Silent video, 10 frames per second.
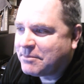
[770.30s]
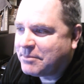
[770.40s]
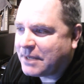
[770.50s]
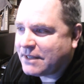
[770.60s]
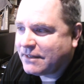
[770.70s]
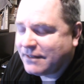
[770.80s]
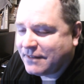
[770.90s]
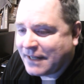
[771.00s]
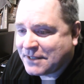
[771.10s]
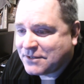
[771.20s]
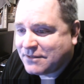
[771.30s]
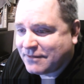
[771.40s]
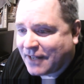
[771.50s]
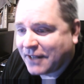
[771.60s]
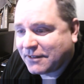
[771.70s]
But it's
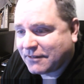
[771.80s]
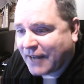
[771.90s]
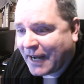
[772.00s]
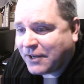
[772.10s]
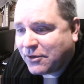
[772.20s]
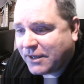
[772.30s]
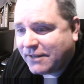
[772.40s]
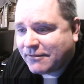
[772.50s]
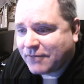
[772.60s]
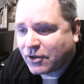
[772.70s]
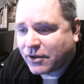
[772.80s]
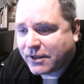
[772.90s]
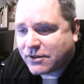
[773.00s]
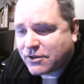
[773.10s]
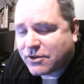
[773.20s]
not accurate,
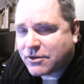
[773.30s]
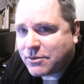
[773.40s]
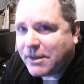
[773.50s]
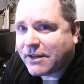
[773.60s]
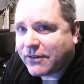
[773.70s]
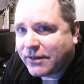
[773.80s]
according to Joseph Smith.